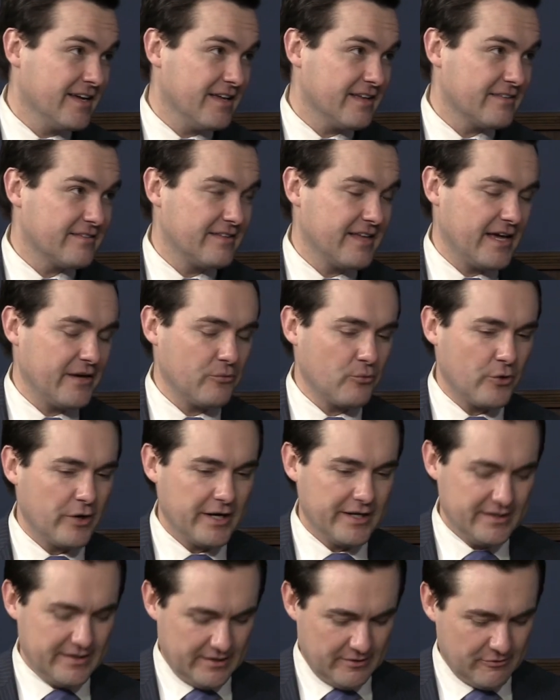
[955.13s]
than
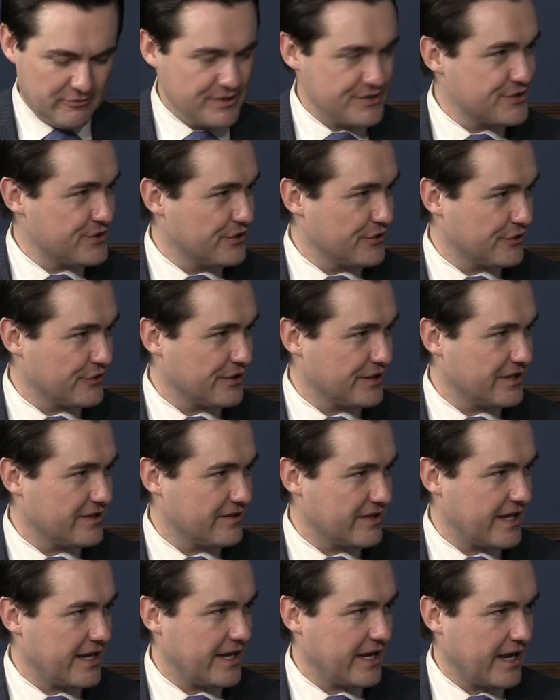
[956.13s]
what originally
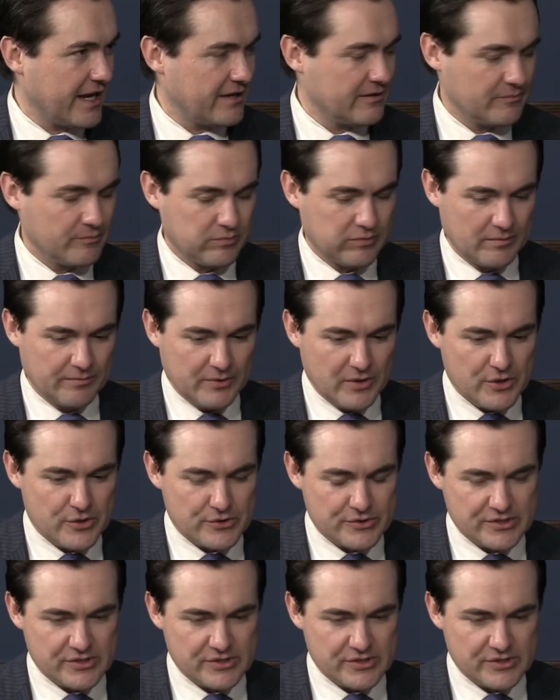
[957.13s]
they had proposed.